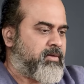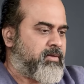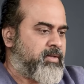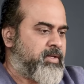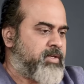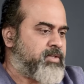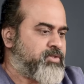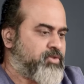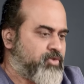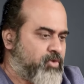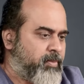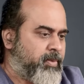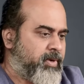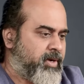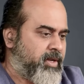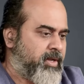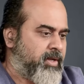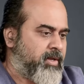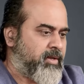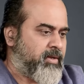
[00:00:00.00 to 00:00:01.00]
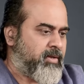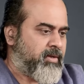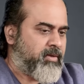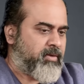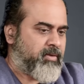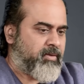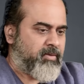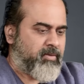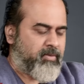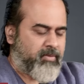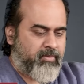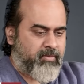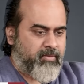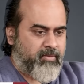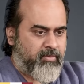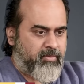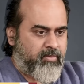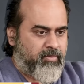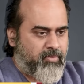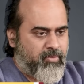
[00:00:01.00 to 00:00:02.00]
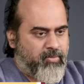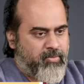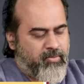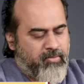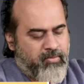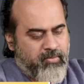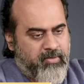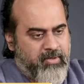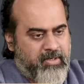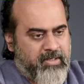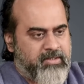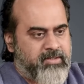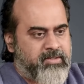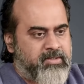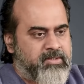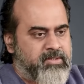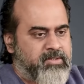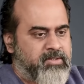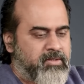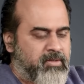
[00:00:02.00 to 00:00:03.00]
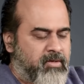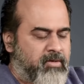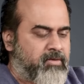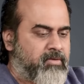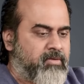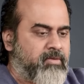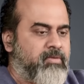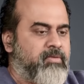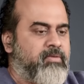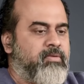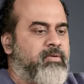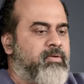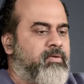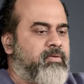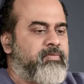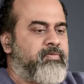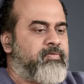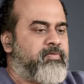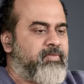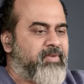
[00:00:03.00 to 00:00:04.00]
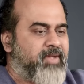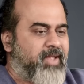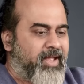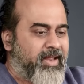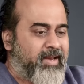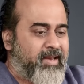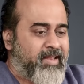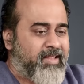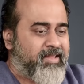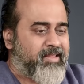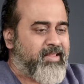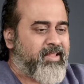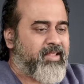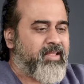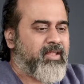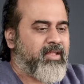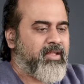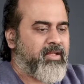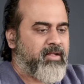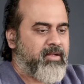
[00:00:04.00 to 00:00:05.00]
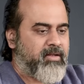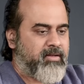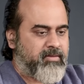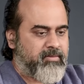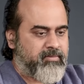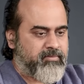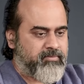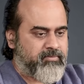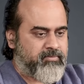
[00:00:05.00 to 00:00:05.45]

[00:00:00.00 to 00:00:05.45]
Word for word: There is nobody who does not know of anything